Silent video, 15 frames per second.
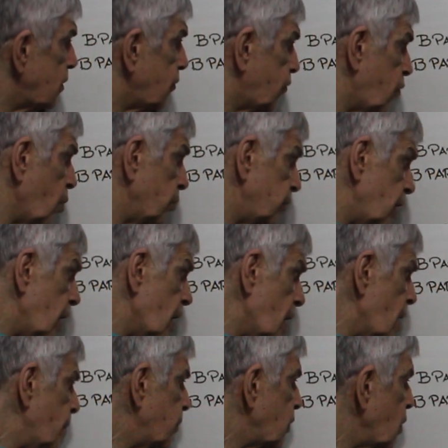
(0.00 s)
from
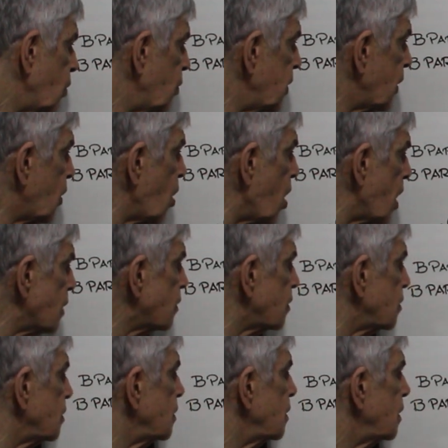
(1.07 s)
there, we
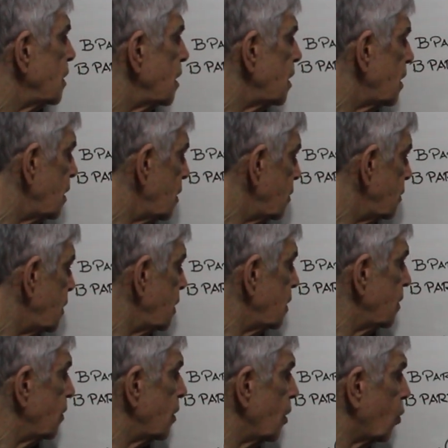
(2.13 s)
got
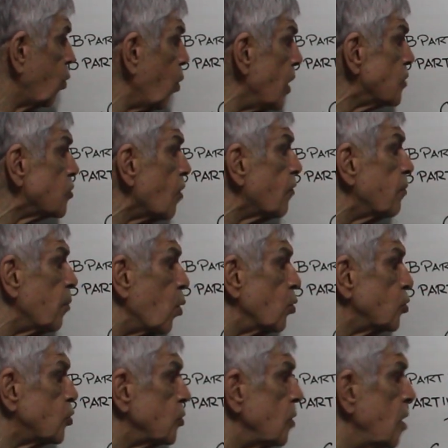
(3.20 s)
the equation of
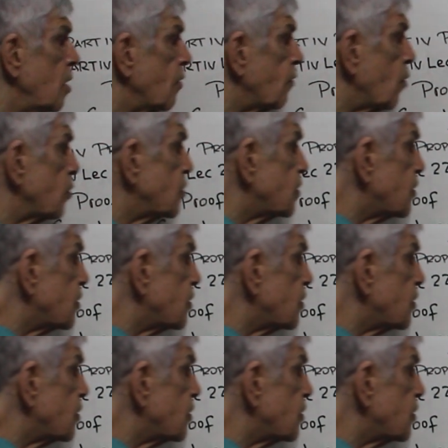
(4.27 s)
motion for